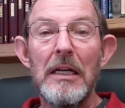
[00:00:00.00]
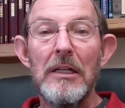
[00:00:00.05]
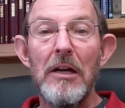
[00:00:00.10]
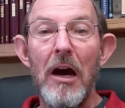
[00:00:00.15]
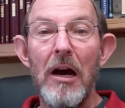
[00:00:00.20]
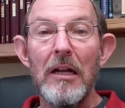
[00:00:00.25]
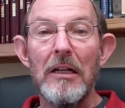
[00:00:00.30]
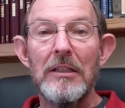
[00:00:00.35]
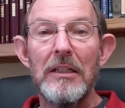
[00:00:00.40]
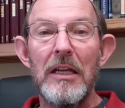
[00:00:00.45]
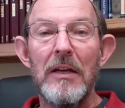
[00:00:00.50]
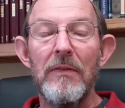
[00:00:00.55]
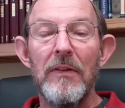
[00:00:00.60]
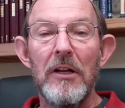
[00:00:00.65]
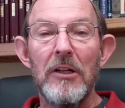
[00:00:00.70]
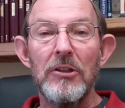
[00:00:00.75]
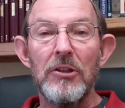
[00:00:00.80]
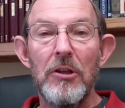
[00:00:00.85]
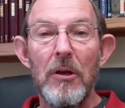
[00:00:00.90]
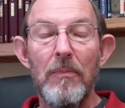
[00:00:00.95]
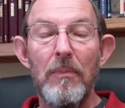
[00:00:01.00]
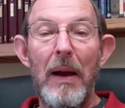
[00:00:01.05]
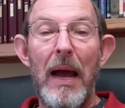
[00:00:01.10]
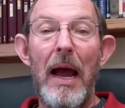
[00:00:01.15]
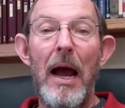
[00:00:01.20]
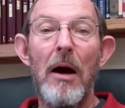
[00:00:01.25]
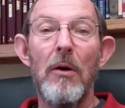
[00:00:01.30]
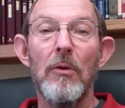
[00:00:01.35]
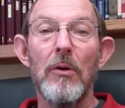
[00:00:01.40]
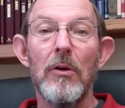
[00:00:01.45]
God has given us the
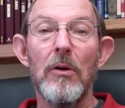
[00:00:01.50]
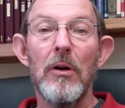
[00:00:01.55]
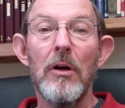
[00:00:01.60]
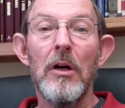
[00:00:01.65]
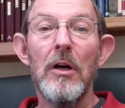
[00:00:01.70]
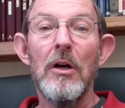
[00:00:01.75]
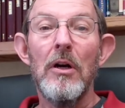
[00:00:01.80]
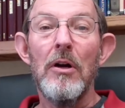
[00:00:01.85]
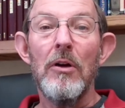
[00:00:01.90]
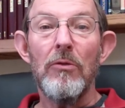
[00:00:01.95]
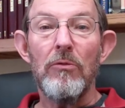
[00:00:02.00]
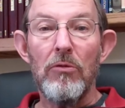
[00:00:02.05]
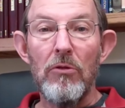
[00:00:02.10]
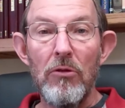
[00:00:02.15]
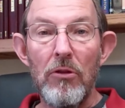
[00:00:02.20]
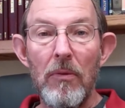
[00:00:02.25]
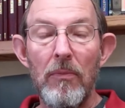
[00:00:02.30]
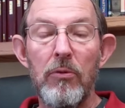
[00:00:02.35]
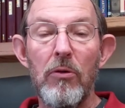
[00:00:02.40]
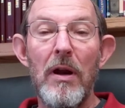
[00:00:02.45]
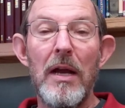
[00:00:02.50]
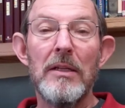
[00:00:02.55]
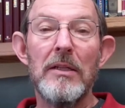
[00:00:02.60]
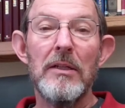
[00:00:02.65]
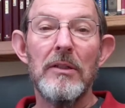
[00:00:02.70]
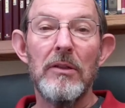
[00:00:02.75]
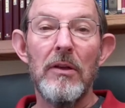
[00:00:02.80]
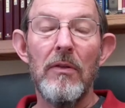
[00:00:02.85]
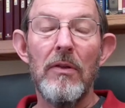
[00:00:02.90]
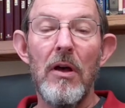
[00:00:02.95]
power through the
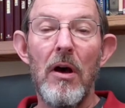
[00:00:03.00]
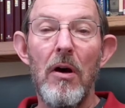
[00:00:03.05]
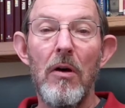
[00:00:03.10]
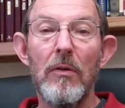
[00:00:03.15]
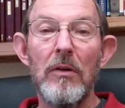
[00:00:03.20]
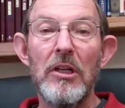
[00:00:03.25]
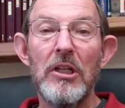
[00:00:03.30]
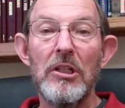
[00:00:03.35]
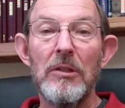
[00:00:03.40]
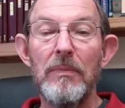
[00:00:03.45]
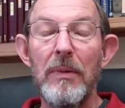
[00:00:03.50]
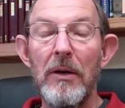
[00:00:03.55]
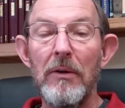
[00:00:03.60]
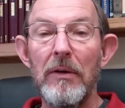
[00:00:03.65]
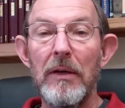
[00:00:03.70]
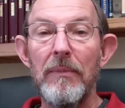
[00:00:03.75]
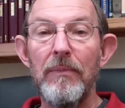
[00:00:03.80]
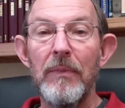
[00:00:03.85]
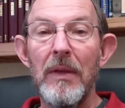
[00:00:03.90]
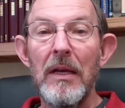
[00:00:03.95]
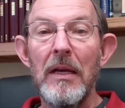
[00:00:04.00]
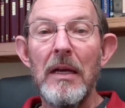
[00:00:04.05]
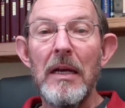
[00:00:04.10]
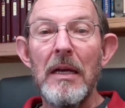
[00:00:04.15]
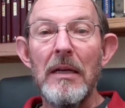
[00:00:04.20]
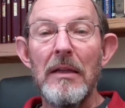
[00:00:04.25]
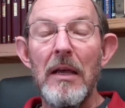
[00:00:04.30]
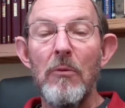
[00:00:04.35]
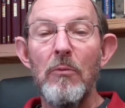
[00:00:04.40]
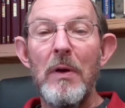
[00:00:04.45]
presence of the Holy Spirit
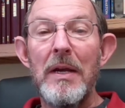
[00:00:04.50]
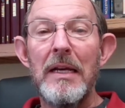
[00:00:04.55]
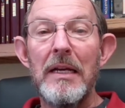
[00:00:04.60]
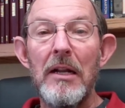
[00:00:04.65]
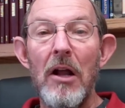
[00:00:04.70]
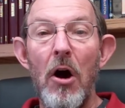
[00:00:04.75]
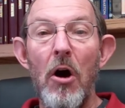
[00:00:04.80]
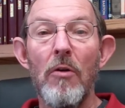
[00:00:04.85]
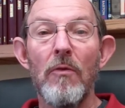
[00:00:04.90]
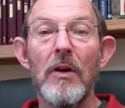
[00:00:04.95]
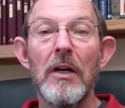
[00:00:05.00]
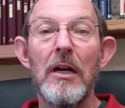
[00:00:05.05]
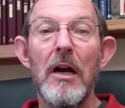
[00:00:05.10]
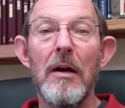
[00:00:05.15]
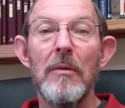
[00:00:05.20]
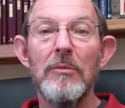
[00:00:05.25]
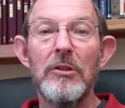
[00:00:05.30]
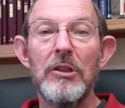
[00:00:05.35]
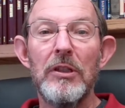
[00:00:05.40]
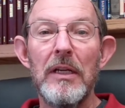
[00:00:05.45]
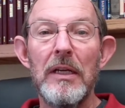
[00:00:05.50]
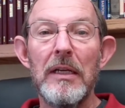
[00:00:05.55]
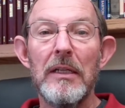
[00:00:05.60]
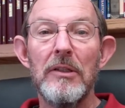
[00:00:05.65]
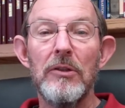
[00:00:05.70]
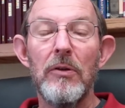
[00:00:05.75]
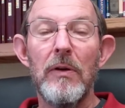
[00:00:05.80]
that we can overcome sin.